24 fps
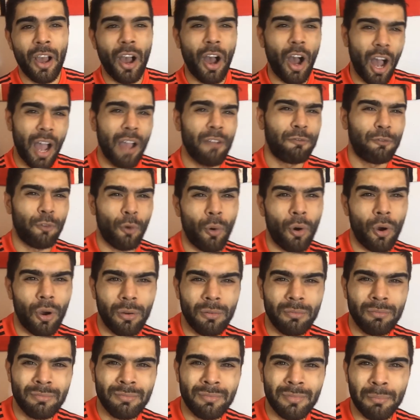I
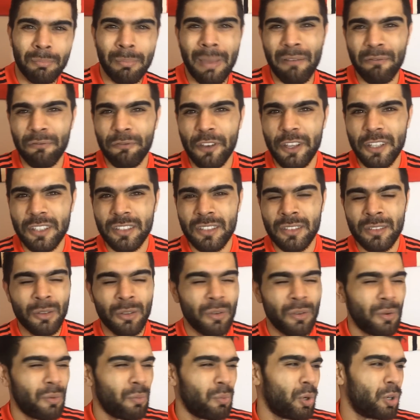thought Memphis
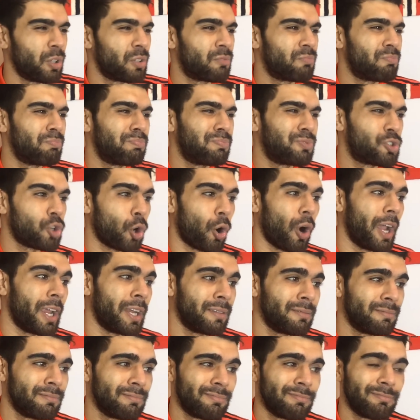would
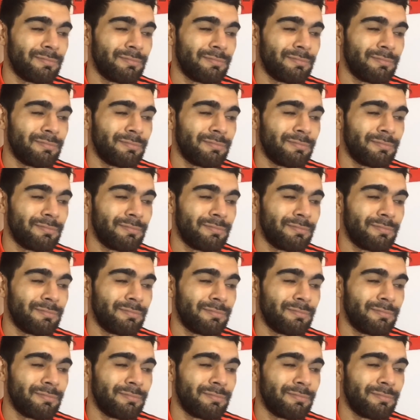join